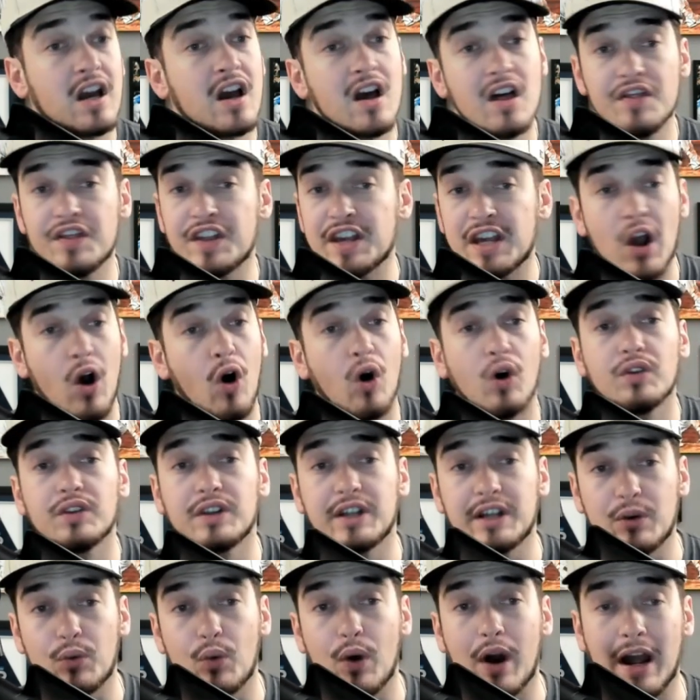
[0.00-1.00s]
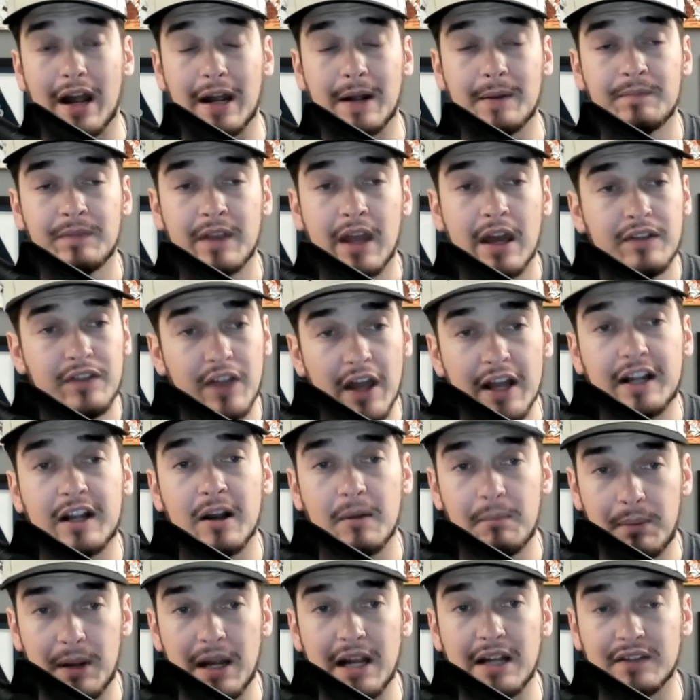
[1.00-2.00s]
The only way they
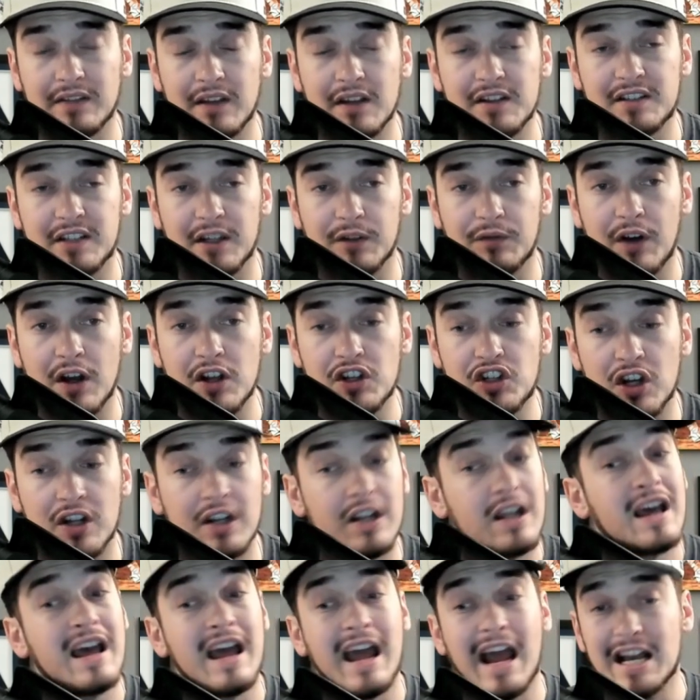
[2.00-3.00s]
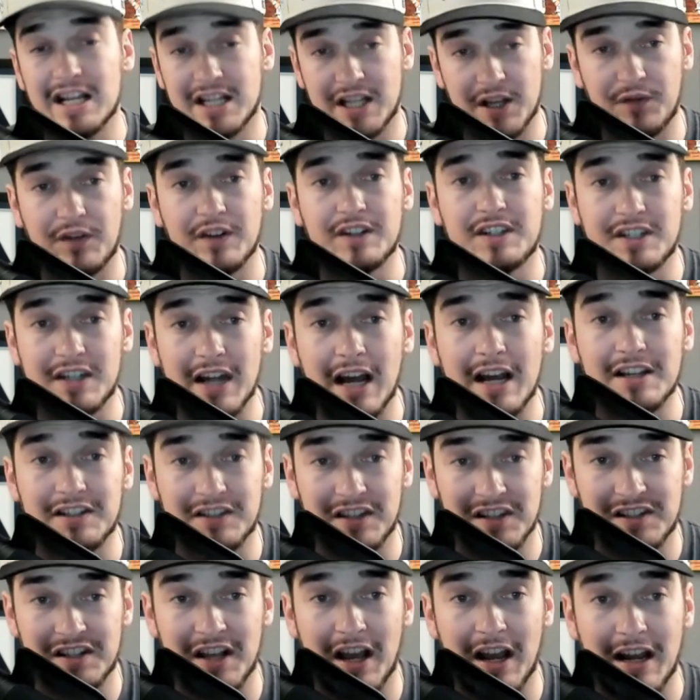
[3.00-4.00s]
compete in this division as if it stays
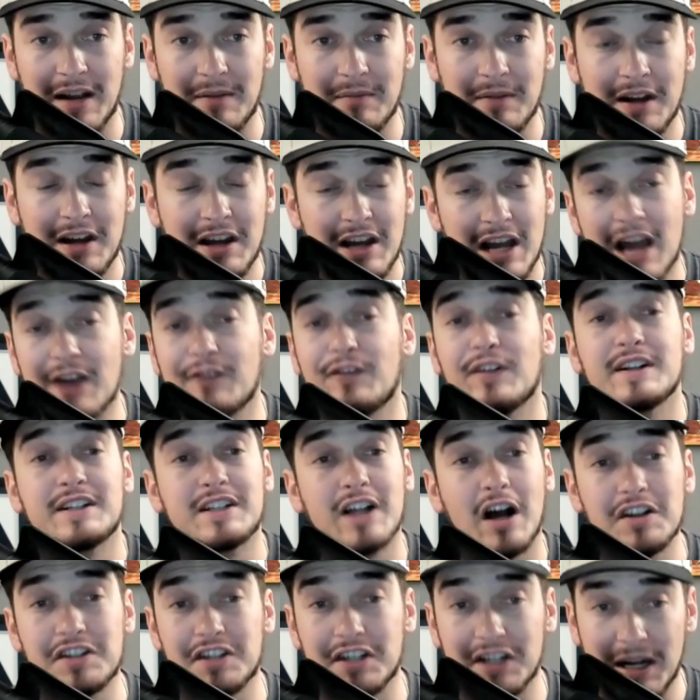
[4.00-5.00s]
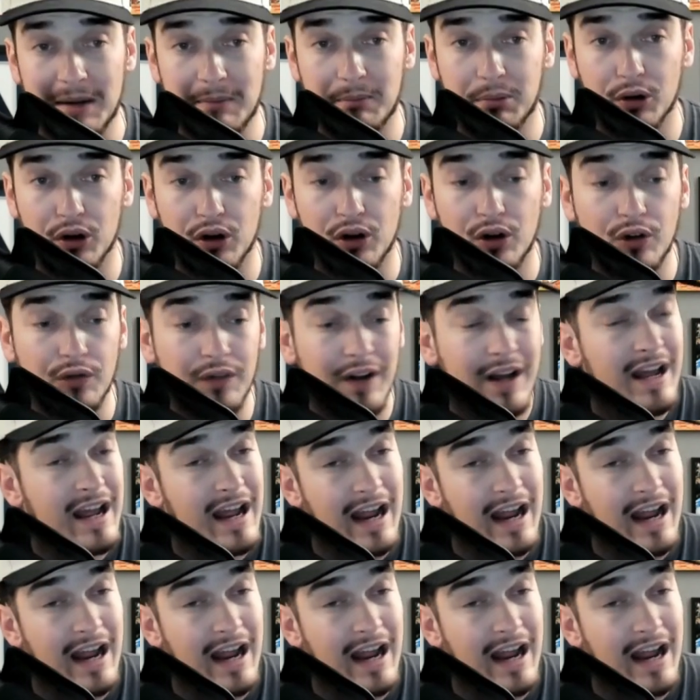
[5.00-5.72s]
the same, if it doesn't improve.